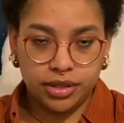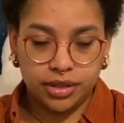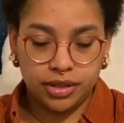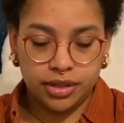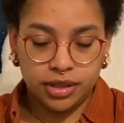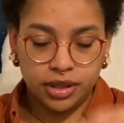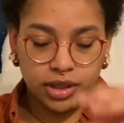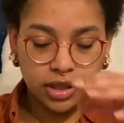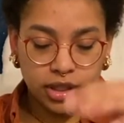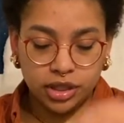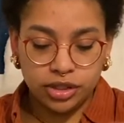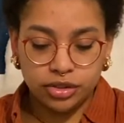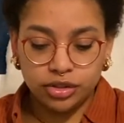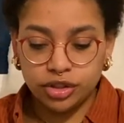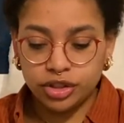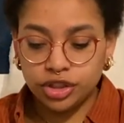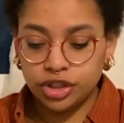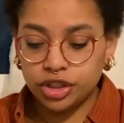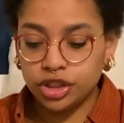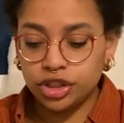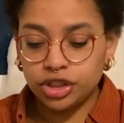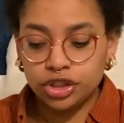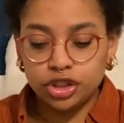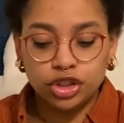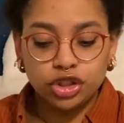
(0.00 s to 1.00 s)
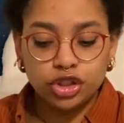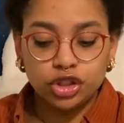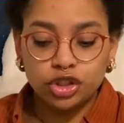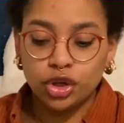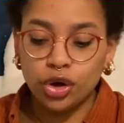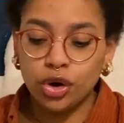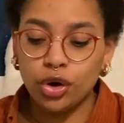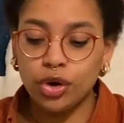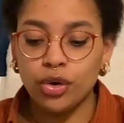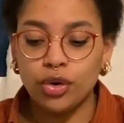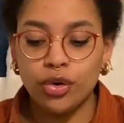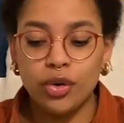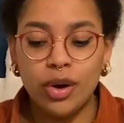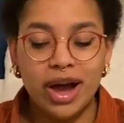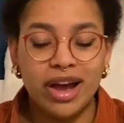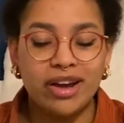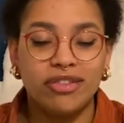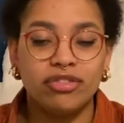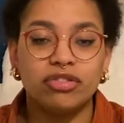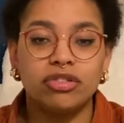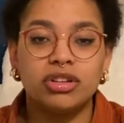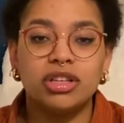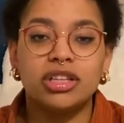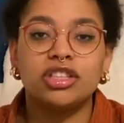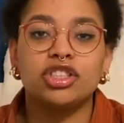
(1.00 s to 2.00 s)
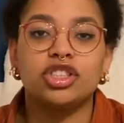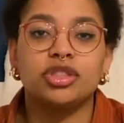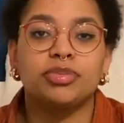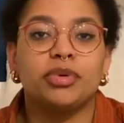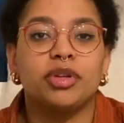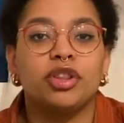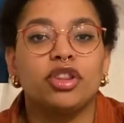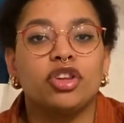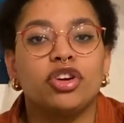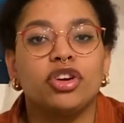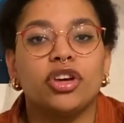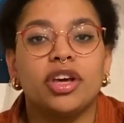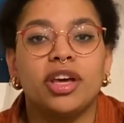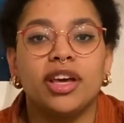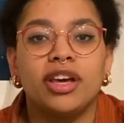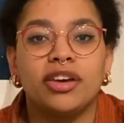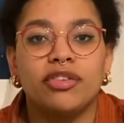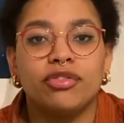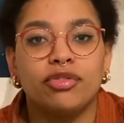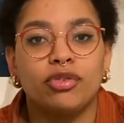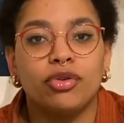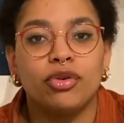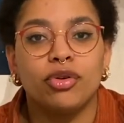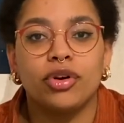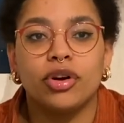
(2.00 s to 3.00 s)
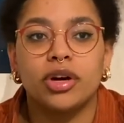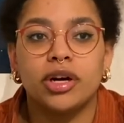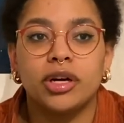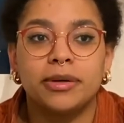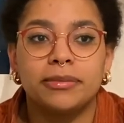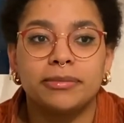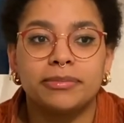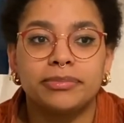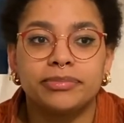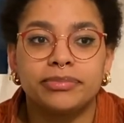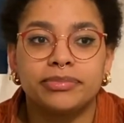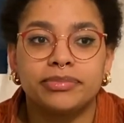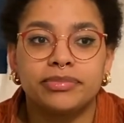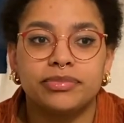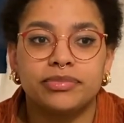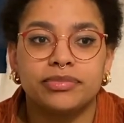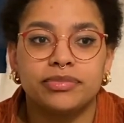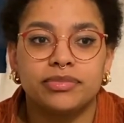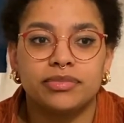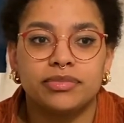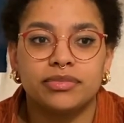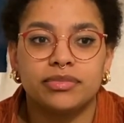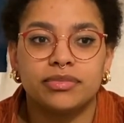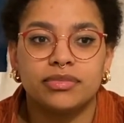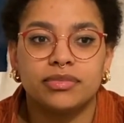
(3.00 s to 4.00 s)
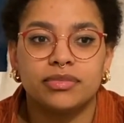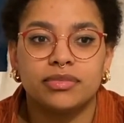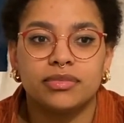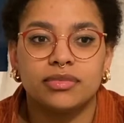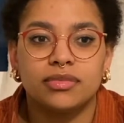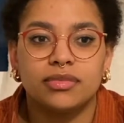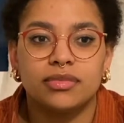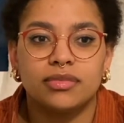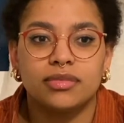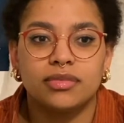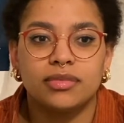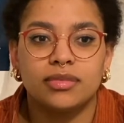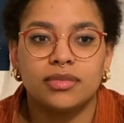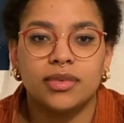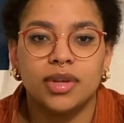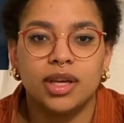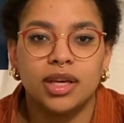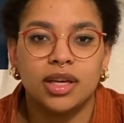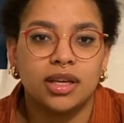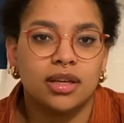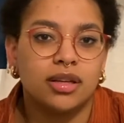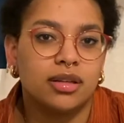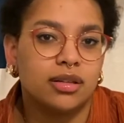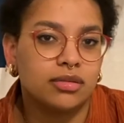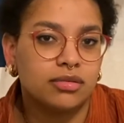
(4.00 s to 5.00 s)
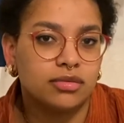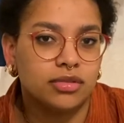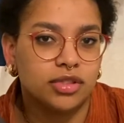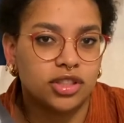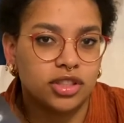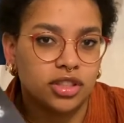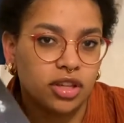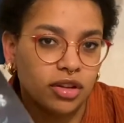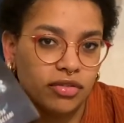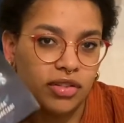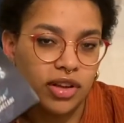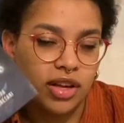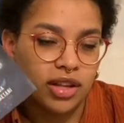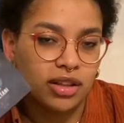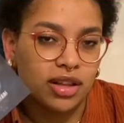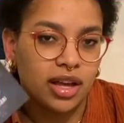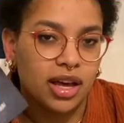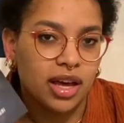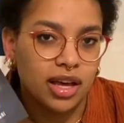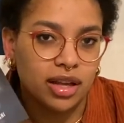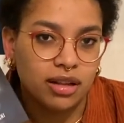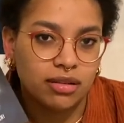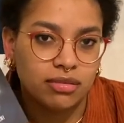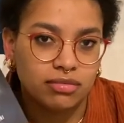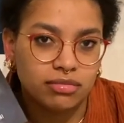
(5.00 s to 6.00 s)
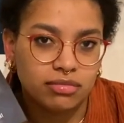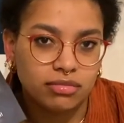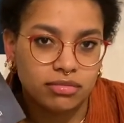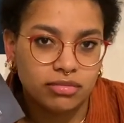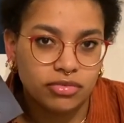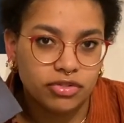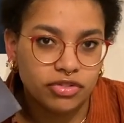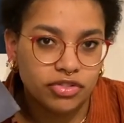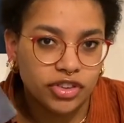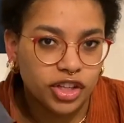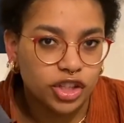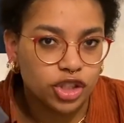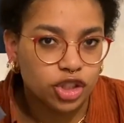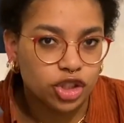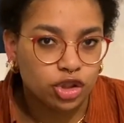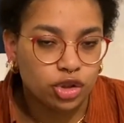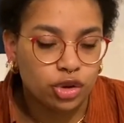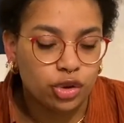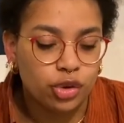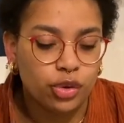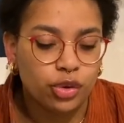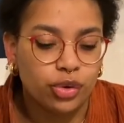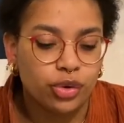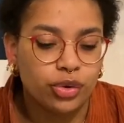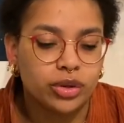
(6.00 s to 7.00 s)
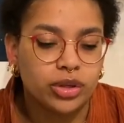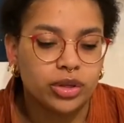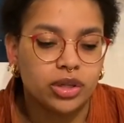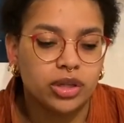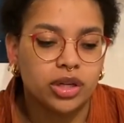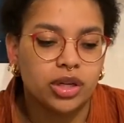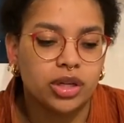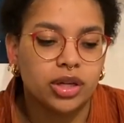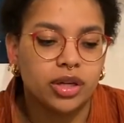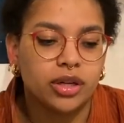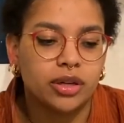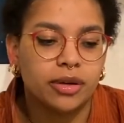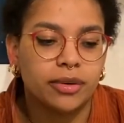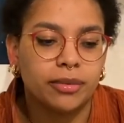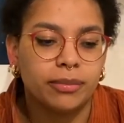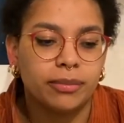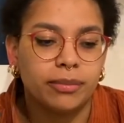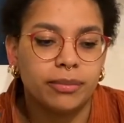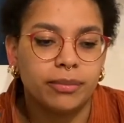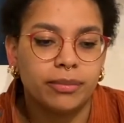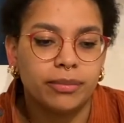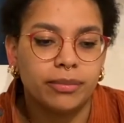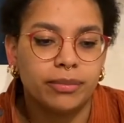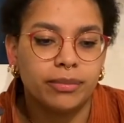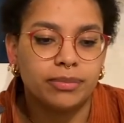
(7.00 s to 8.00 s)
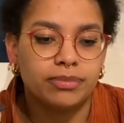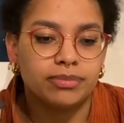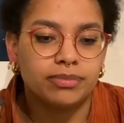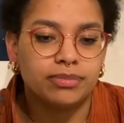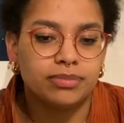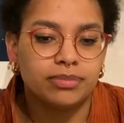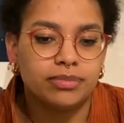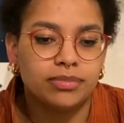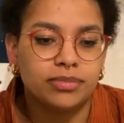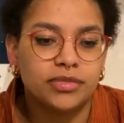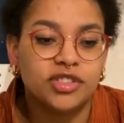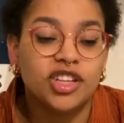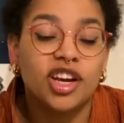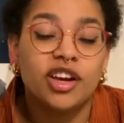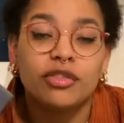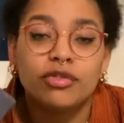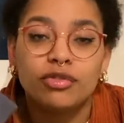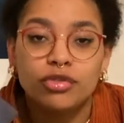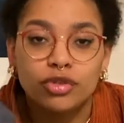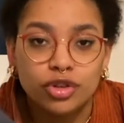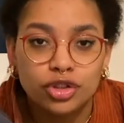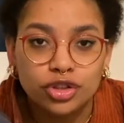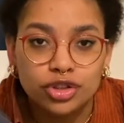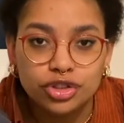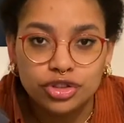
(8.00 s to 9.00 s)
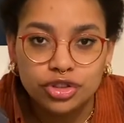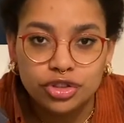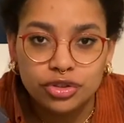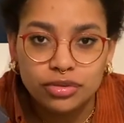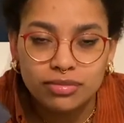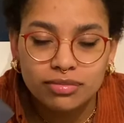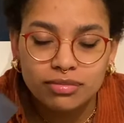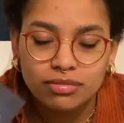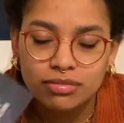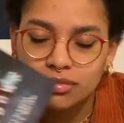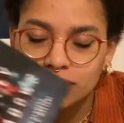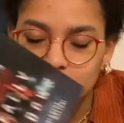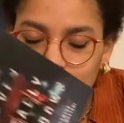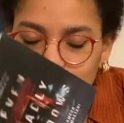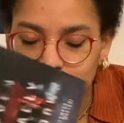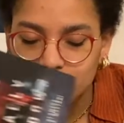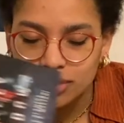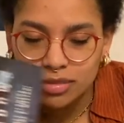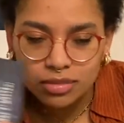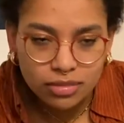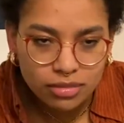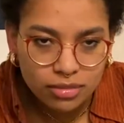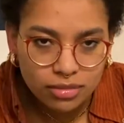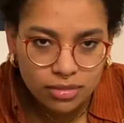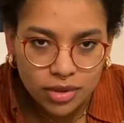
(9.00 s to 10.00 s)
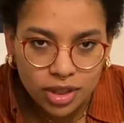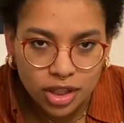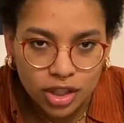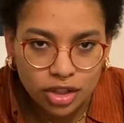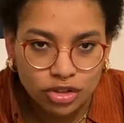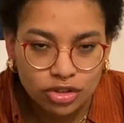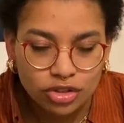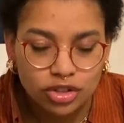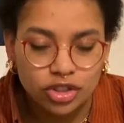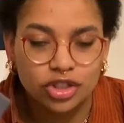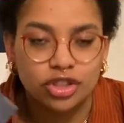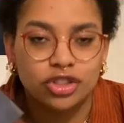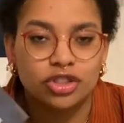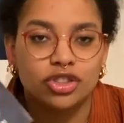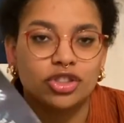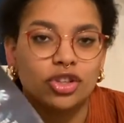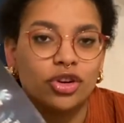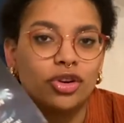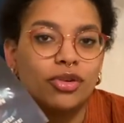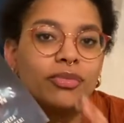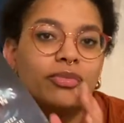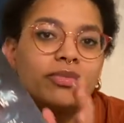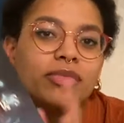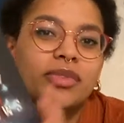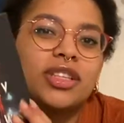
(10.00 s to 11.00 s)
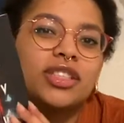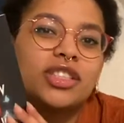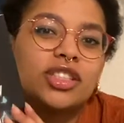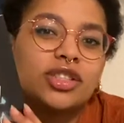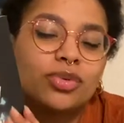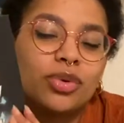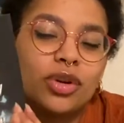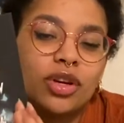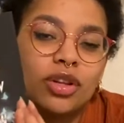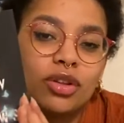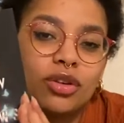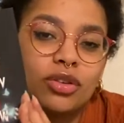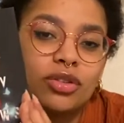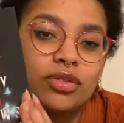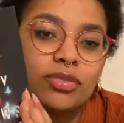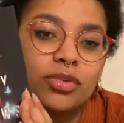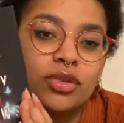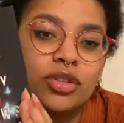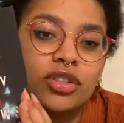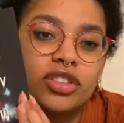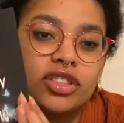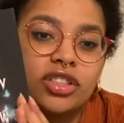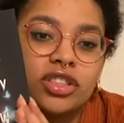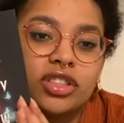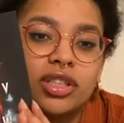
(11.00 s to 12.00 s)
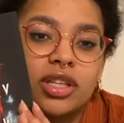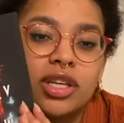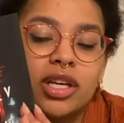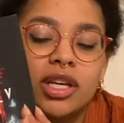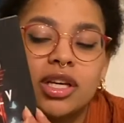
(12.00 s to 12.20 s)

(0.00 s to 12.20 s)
literature. So I've really just been looking for like stuff like that, fictional, diverse literature. So this is one of those books.